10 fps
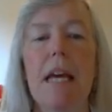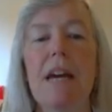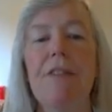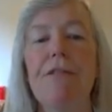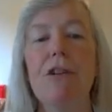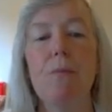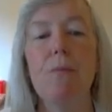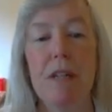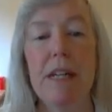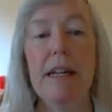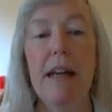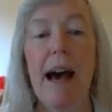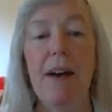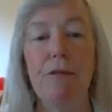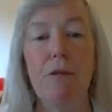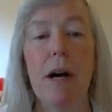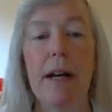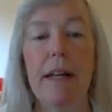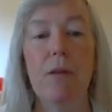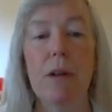If you did have
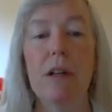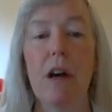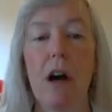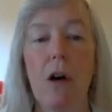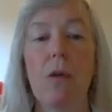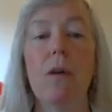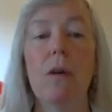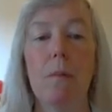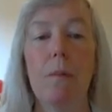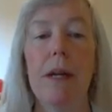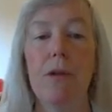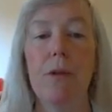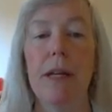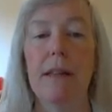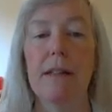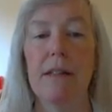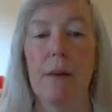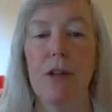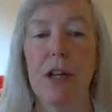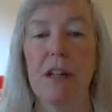one, it would go between the
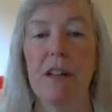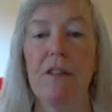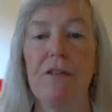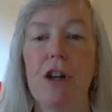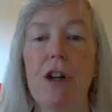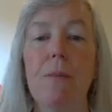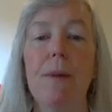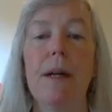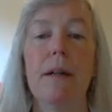subject and the verb.